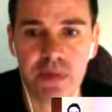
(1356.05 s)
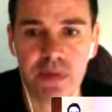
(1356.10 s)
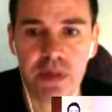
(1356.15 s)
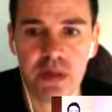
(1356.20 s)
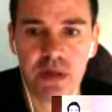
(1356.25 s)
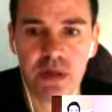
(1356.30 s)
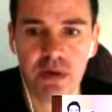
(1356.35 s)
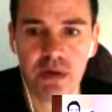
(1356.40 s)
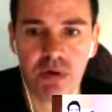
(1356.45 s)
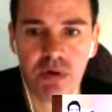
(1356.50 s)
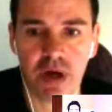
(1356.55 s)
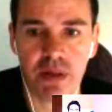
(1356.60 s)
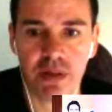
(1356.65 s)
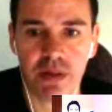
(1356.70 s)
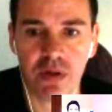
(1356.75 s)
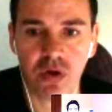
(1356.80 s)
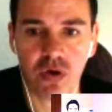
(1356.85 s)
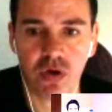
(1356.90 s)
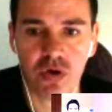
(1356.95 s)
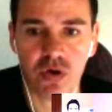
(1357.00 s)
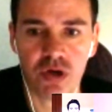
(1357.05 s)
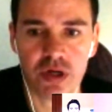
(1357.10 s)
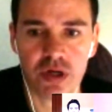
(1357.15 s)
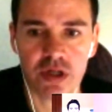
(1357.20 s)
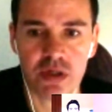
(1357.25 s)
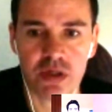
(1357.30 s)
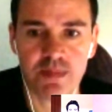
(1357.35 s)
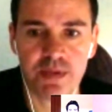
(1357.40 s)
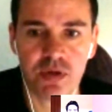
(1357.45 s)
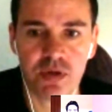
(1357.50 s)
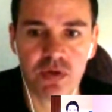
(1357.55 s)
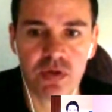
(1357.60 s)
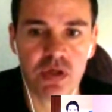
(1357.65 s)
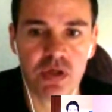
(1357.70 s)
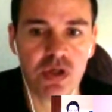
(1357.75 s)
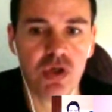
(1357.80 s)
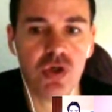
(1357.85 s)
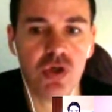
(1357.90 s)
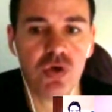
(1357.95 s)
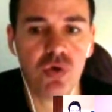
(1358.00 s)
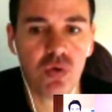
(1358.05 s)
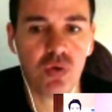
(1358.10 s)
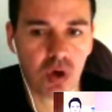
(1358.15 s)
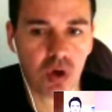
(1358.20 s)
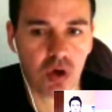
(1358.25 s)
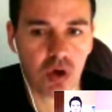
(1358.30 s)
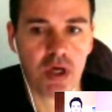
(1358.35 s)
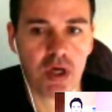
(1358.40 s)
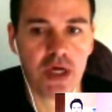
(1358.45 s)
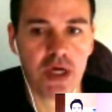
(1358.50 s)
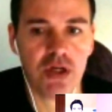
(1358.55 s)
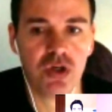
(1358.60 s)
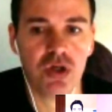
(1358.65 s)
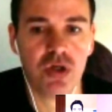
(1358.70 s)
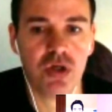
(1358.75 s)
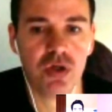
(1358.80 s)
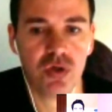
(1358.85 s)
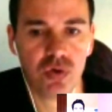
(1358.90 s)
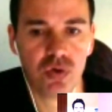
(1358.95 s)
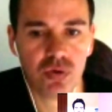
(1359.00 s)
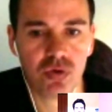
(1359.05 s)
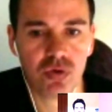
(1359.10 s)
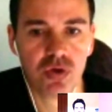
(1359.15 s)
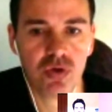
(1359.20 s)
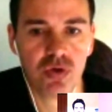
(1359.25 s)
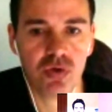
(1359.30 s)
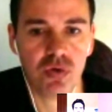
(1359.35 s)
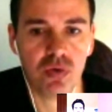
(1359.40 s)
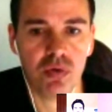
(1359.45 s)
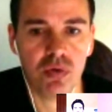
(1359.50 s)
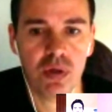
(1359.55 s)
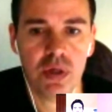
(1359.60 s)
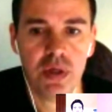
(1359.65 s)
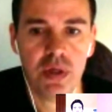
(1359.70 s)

rather than contractors, because it's your location, it's your school.